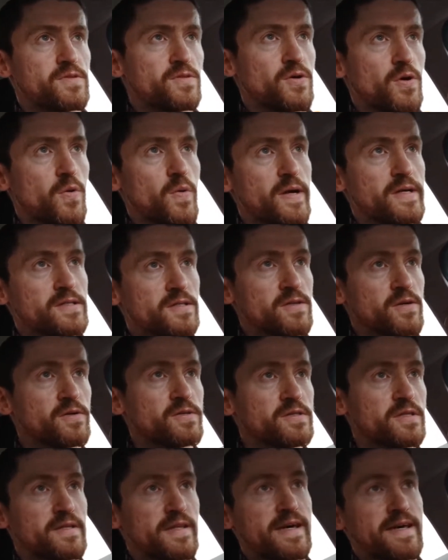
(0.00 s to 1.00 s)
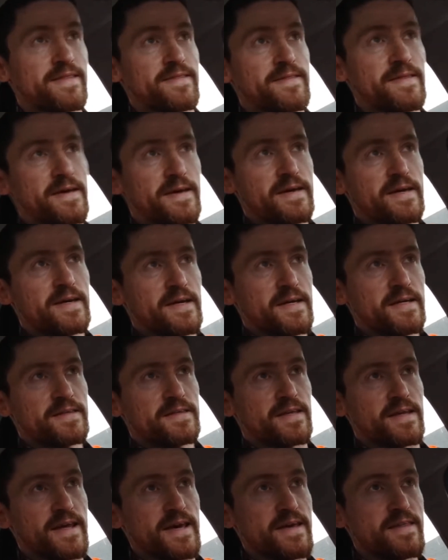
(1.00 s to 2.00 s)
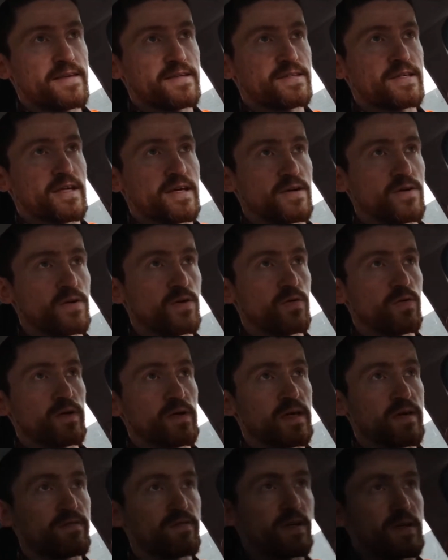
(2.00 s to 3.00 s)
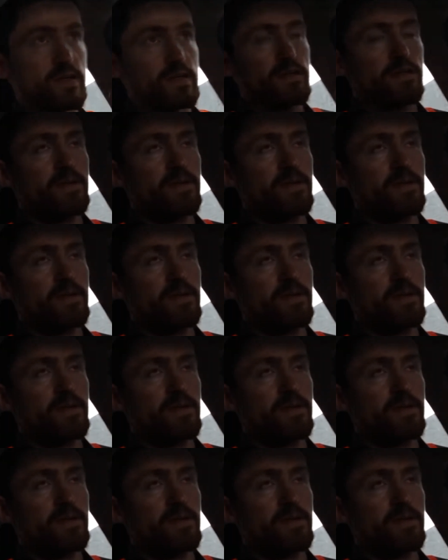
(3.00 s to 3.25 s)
2 weeks notice, and then today they say, oh, we'll give you